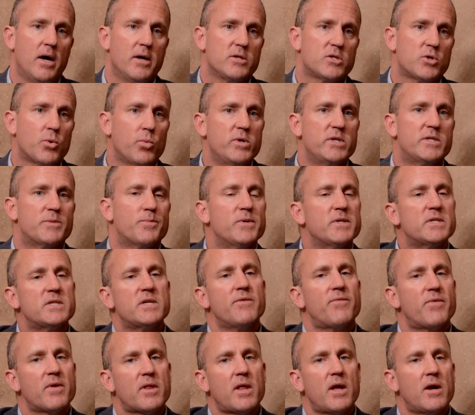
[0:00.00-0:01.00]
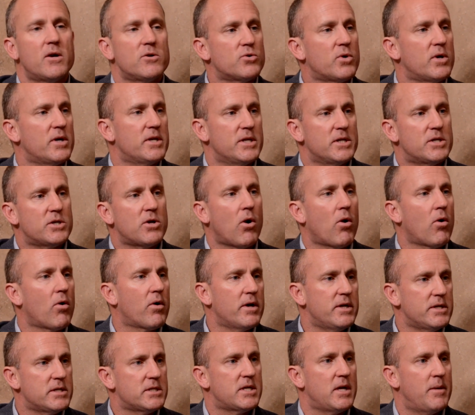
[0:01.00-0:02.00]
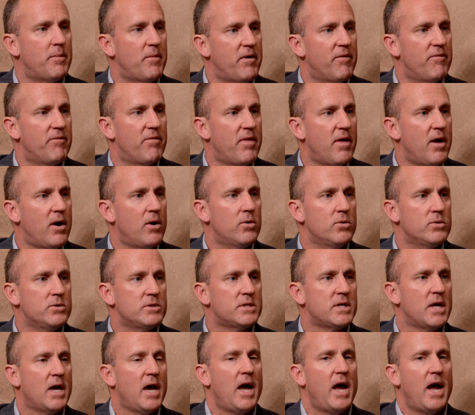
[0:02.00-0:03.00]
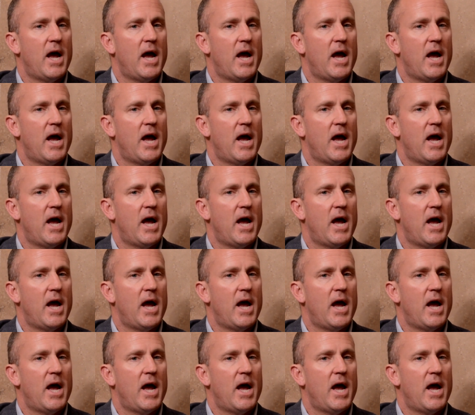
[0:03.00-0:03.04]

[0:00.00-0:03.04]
So we specifically are trying to target some of those